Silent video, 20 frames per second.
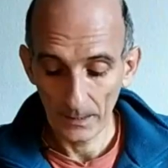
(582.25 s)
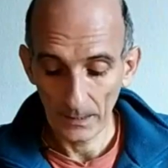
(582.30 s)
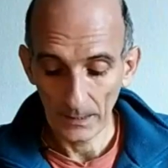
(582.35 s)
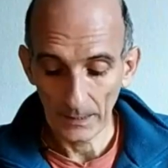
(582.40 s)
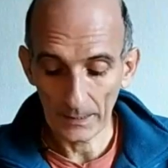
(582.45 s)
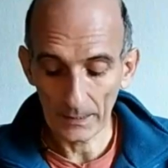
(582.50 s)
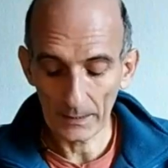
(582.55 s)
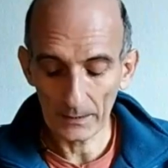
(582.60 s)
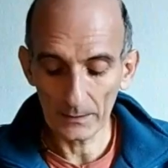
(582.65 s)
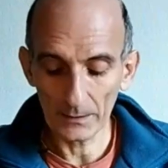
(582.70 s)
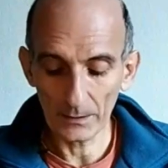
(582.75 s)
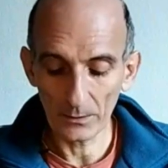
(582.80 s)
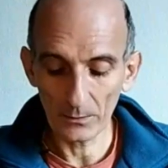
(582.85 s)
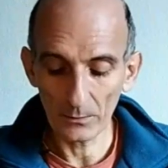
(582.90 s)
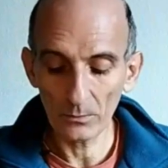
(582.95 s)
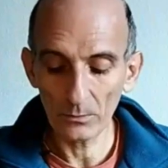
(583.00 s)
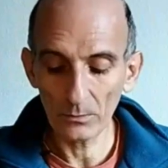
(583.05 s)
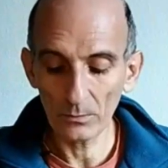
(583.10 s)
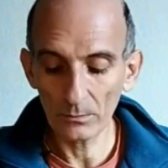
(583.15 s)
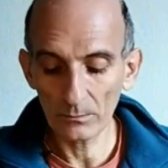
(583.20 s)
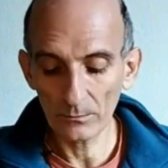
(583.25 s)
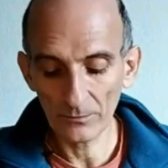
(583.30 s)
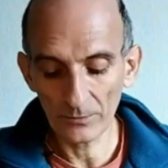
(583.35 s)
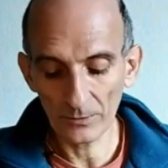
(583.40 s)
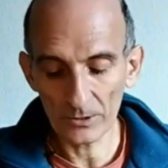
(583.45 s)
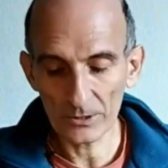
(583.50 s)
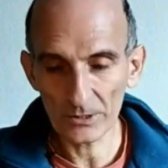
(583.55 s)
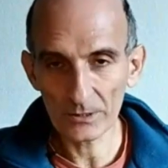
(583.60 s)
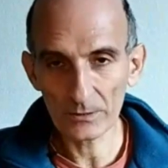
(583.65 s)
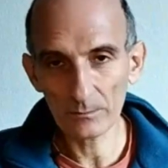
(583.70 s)
and
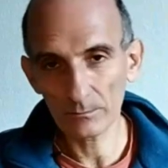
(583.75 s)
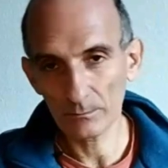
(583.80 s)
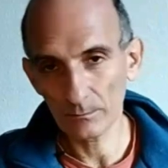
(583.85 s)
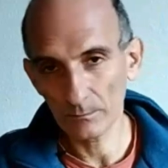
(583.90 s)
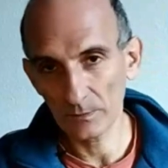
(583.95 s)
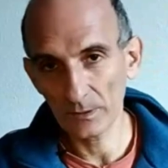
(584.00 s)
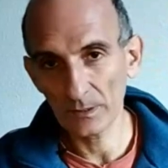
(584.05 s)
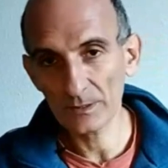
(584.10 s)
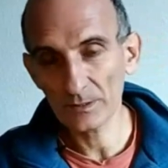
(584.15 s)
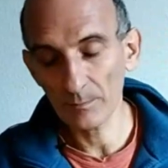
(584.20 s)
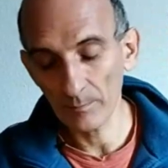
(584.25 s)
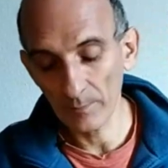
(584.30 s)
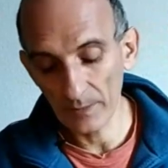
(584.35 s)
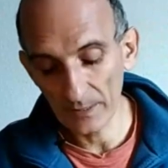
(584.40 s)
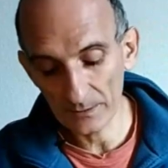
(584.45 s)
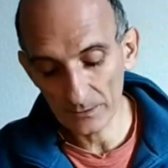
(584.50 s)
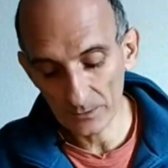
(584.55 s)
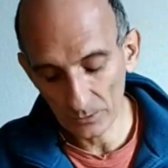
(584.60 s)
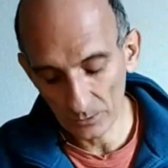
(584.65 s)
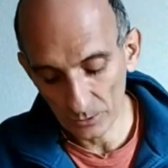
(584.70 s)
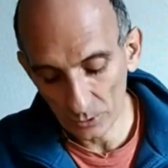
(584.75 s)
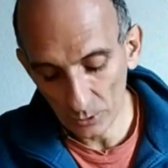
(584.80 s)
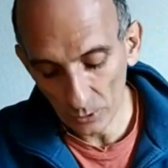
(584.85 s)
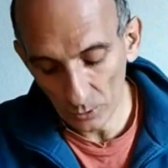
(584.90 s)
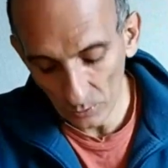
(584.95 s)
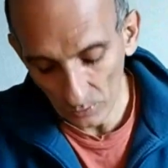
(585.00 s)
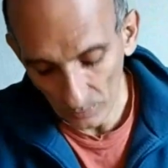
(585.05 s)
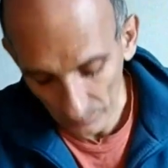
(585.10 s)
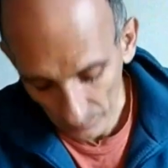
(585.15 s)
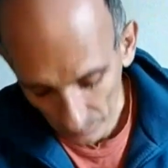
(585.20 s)
it's better to draw